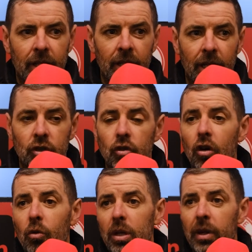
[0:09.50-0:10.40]
a
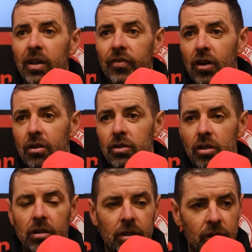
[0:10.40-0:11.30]
draw would have been a fair
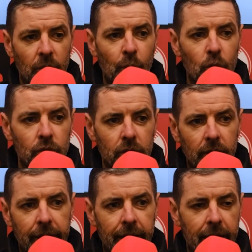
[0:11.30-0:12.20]
result, I suppose.
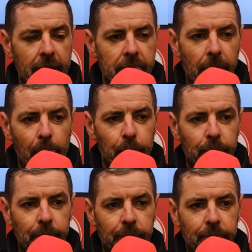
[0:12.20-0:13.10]

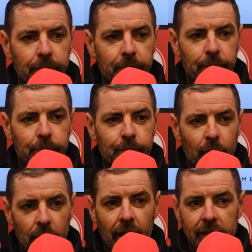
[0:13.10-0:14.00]

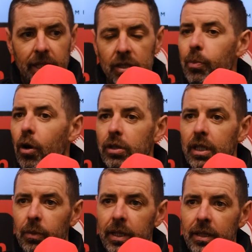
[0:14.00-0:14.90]
But we were actually
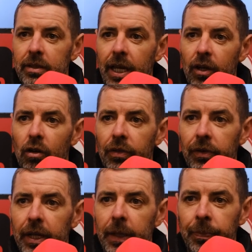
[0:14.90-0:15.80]
disappointed that we didn't take all
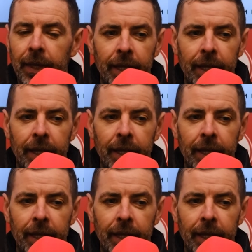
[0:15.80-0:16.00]
three.